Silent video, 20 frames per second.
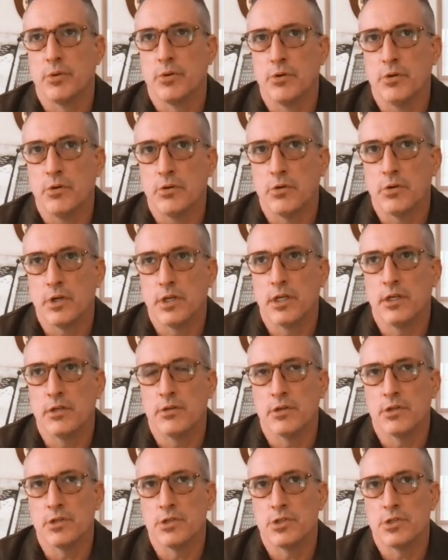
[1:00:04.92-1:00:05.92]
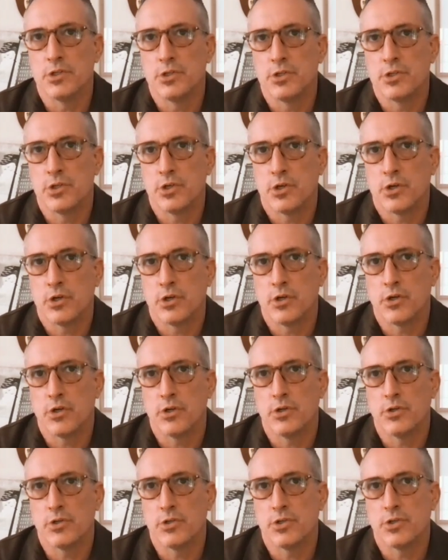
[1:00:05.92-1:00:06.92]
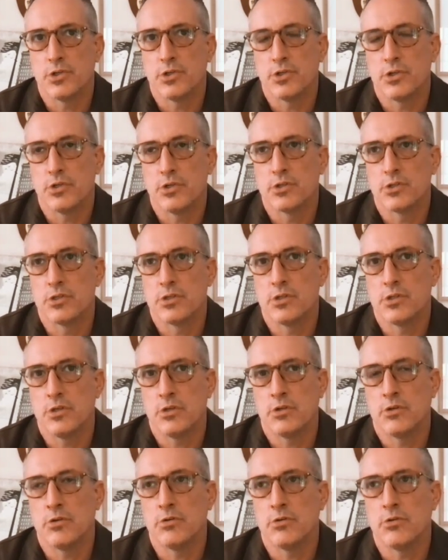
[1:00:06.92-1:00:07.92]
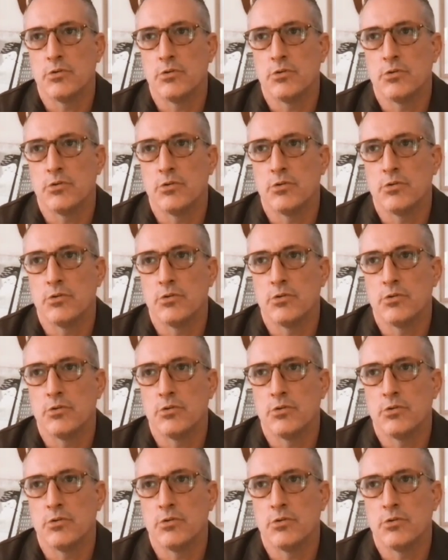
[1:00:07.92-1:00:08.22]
pull in the church to